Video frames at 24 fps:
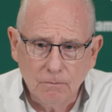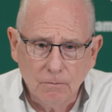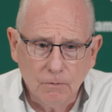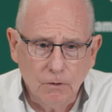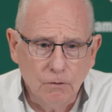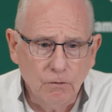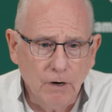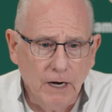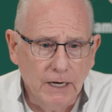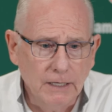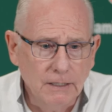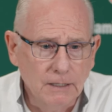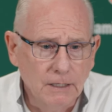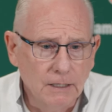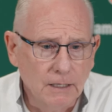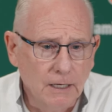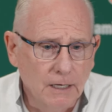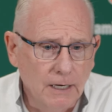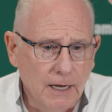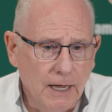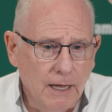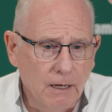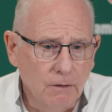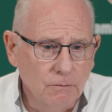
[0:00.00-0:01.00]
grinding
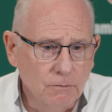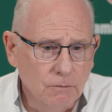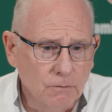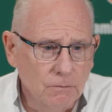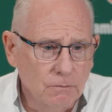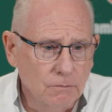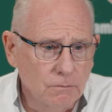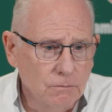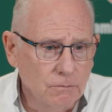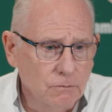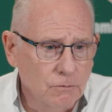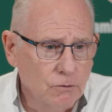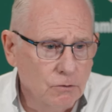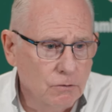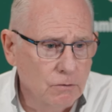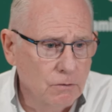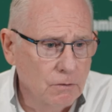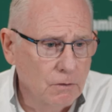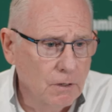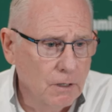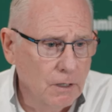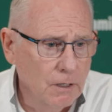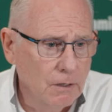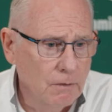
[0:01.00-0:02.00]
it out and
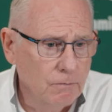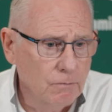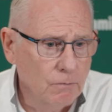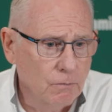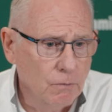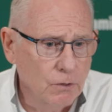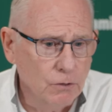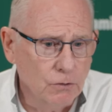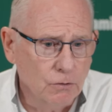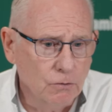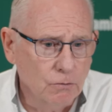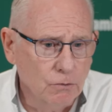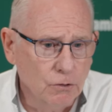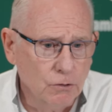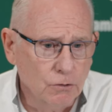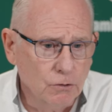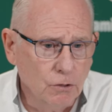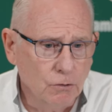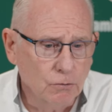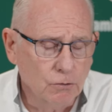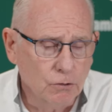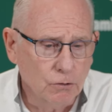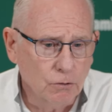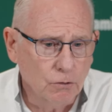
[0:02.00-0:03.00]
was
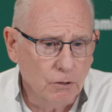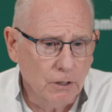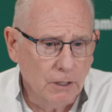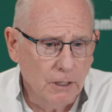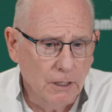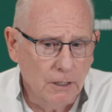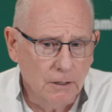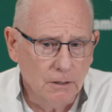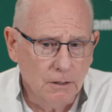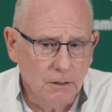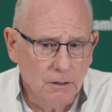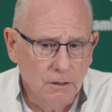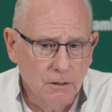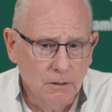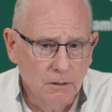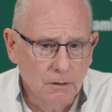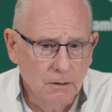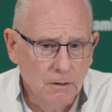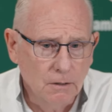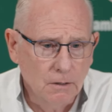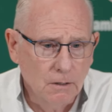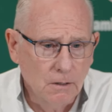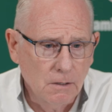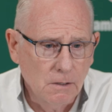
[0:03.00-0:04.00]
so shorthanded.
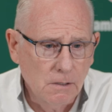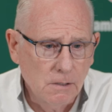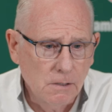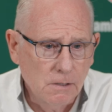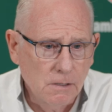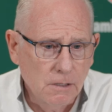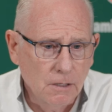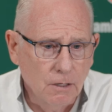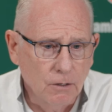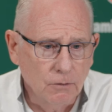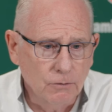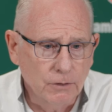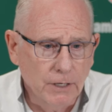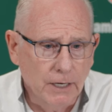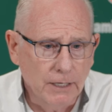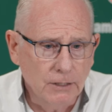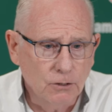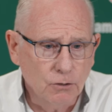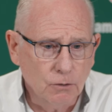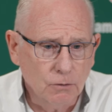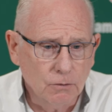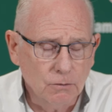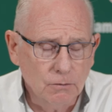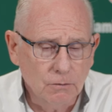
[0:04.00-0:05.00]
You know,
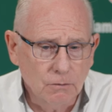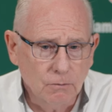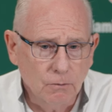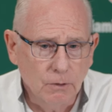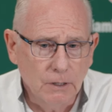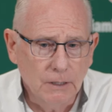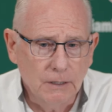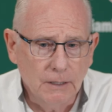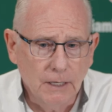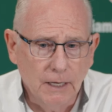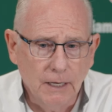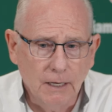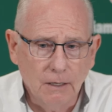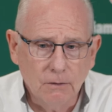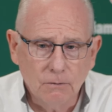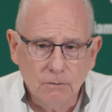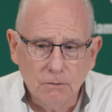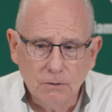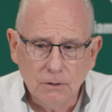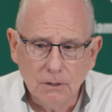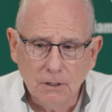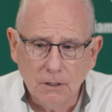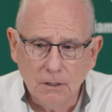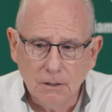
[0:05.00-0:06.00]
Nigel went down
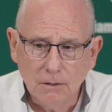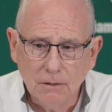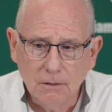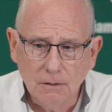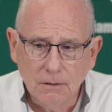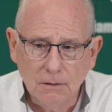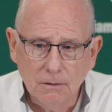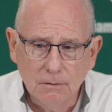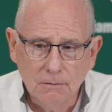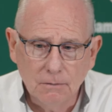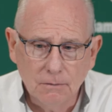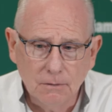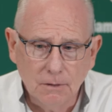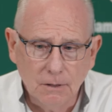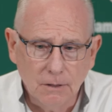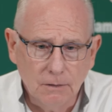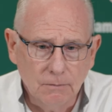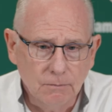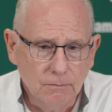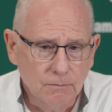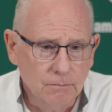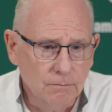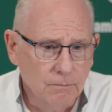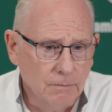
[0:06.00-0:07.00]
with I
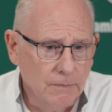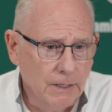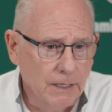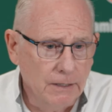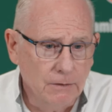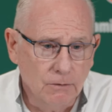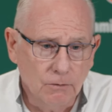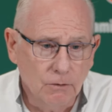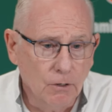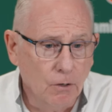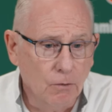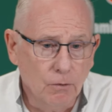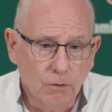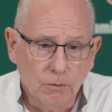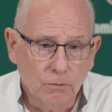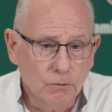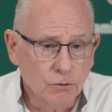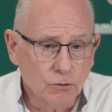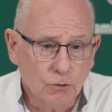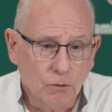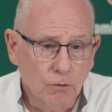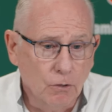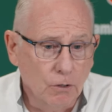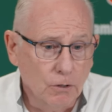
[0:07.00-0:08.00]
don't know what it
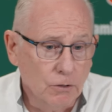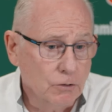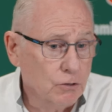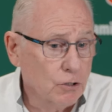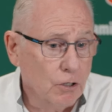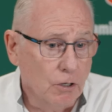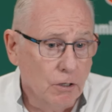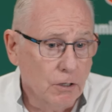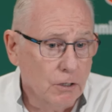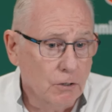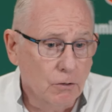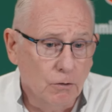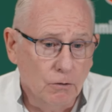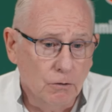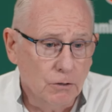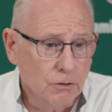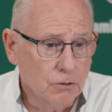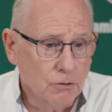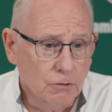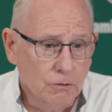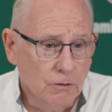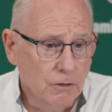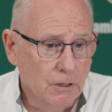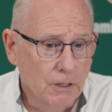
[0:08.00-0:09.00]
was called, a Charlie
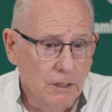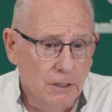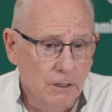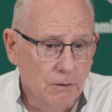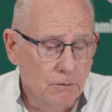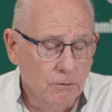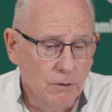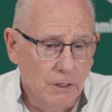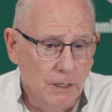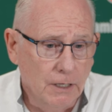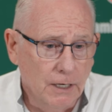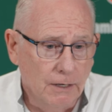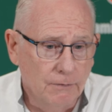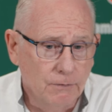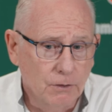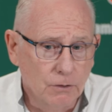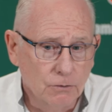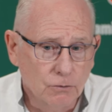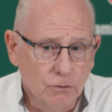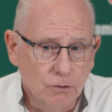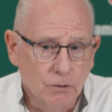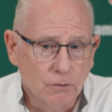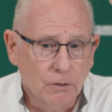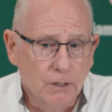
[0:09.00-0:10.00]
horse or knee or what have
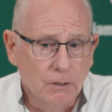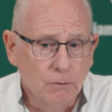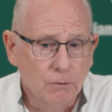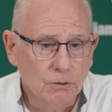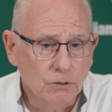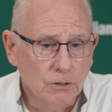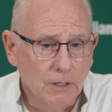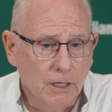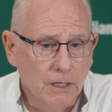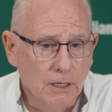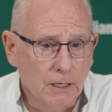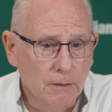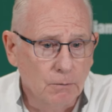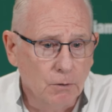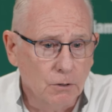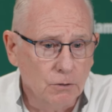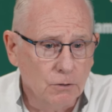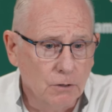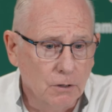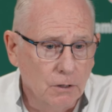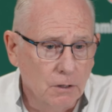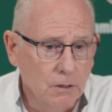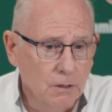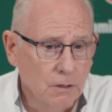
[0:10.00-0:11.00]
you, so he was not able
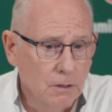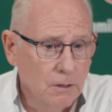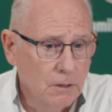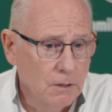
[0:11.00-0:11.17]
to